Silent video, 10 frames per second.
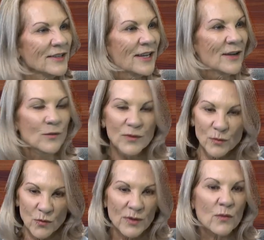Yeah, we,
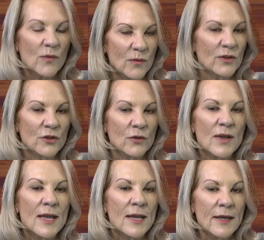we you know,
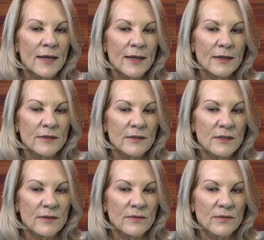and
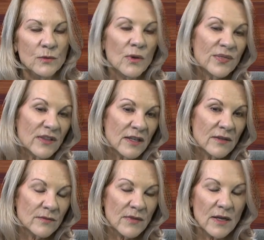the one thing
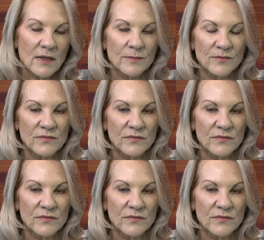um,